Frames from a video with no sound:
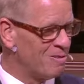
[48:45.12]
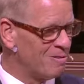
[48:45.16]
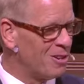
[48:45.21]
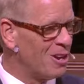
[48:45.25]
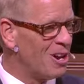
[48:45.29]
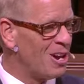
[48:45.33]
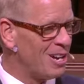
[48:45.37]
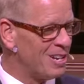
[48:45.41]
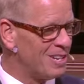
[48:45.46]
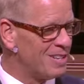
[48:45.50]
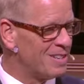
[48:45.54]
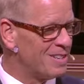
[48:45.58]
of
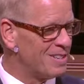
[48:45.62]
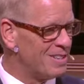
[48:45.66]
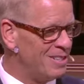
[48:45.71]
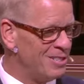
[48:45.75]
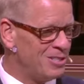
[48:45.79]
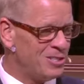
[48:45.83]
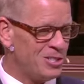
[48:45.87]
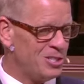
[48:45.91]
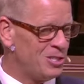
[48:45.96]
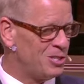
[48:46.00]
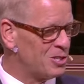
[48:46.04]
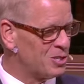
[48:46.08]
God. And
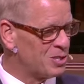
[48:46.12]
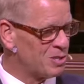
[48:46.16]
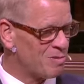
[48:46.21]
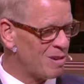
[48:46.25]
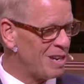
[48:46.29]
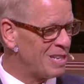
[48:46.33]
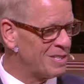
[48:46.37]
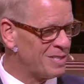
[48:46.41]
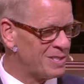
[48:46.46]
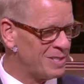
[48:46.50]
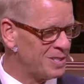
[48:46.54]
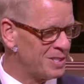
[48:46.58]
she just
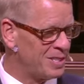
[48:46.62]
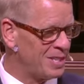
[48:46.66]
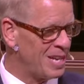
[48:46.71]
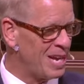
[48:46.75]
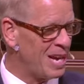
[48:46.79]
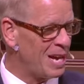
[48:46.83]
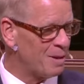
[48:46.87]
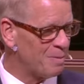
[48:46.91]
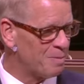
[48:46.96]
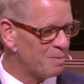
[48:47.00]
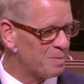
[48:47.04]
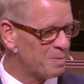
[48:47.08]
rests in
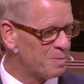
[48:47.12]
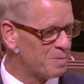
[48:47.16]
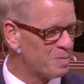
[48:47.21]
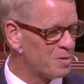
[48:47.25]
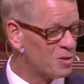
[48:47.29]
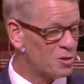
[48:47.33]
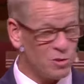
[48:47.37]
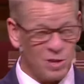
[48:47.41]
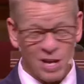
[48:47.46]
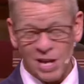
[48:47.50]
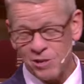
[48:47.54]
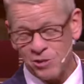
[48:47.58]
that.
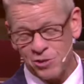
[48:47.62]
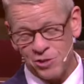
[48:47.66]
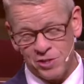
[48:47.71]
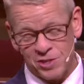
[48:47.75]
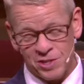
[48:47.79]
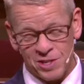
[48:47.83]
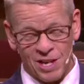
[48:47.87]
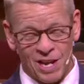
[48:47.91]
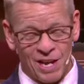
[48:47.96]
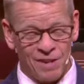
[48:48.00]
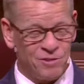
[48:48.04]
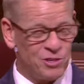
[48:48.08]
So, yeah, she's
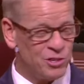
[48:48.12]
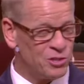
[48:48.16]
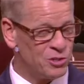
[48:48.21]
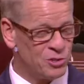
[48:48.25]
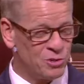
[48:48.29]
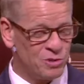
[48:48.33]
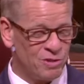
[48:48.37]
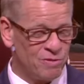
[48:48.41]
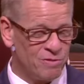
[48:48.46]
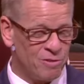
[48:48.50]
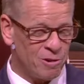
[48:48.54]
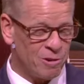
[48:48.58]
alive. She's
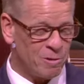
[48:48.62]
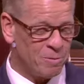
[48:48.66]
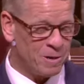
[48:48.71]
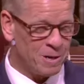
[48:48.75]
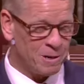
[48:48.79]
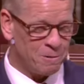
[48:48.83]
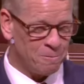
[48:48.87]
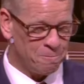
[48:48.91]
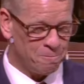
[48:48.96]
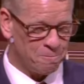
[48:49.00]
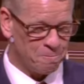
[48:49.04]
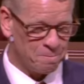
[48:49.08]
doing very well.